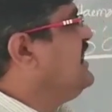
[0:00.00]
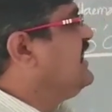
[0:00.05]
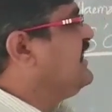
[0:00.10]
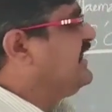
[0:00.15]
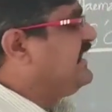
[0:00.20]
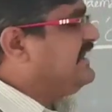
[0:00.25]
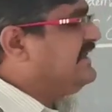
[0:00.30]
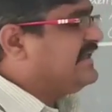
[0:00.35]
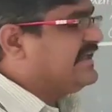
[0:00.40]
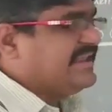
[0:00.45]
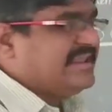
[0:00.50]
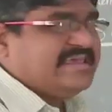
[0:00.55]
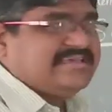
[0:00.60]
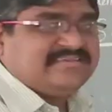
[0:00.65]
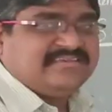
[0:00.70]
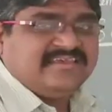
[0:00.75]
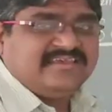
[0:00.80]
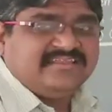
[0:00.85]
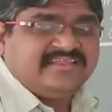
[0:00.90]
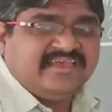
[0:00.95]

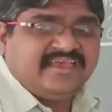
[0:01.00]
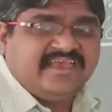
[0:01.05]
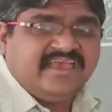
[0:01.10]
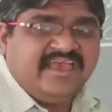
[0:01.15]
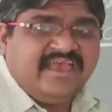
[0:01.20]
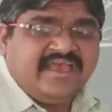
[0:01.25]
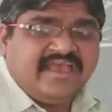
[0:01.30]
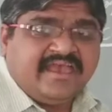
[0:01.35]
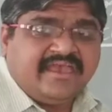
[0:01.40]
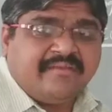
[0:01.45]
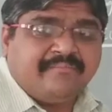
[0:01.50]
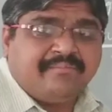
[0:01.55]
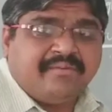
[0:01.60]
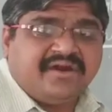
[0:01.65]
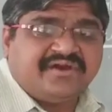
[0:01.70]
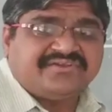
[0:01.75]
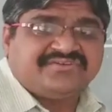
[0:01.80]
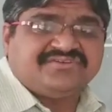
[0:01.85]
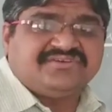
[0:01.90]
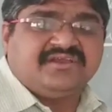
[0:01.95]
increasing the
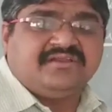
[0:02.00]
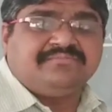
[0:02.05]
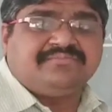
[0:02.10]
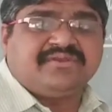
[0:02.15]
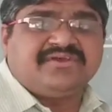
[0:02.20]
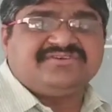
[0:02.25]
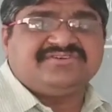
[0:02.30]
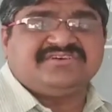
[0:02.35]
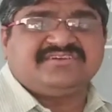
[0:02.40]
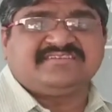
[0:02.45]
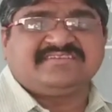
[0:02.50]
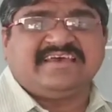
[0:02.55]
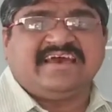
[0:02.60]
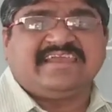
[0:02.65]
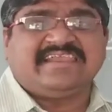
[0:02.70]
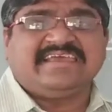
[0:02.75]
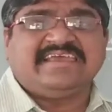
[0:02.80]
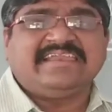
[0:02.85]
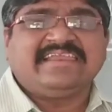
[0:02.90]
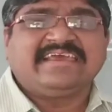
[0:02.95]
partial pressures
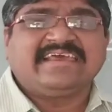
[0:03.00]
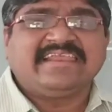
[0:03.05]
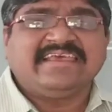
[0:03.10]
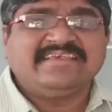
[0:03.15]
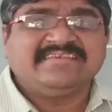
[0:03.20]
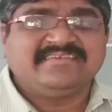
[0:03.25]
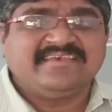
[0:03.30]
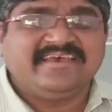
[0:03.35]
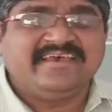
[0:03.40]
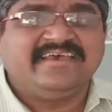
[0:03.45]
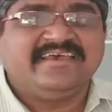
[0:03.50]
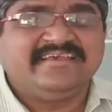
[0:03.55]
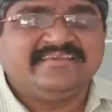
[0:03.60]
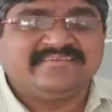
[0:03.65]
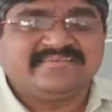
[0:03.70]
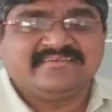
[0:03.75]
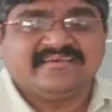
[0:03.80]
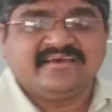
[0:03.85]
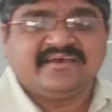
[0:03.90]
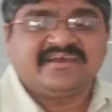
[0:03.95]
are
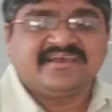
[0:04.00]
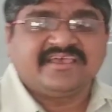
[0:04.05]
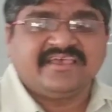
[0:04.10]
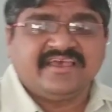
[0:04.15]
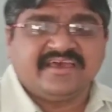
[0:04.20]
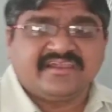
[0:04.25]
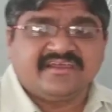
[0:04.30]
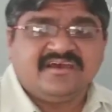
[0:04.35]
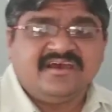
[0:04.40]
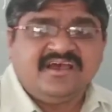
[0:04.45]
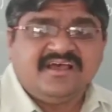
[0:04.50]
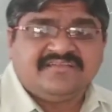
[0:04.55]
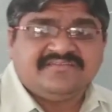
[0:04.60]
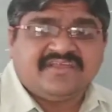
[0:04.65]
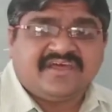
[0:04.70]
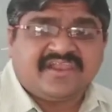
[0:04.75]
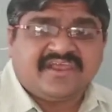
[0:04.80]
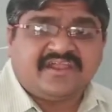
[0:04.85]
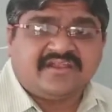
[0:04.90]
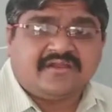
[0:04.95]
increases. Here
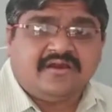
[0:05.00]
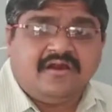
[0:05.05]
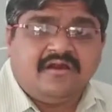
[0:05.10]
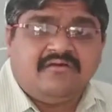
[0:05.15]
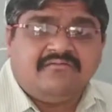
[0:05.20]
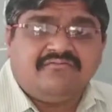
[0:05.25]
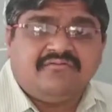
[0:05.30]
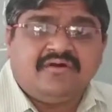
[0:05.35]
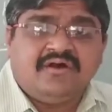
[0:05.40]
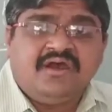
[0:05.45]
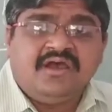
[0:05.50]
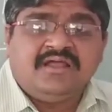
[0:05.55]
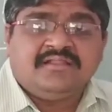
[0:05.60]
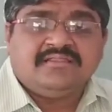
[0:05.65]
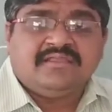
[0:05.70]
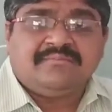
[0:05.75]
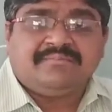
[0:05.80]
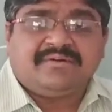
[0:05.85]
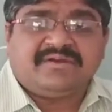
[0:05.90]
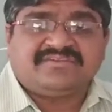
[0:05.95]
the rate of
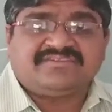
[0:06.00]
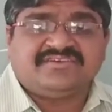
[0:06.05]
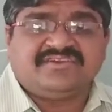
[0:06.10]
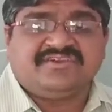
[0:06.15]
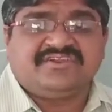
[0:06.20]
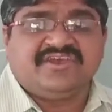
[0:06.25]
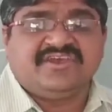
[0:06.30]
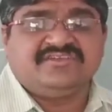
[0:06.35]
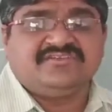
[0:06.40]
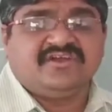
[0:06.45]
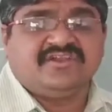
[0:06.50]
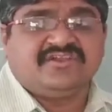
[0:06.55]
the percentage, that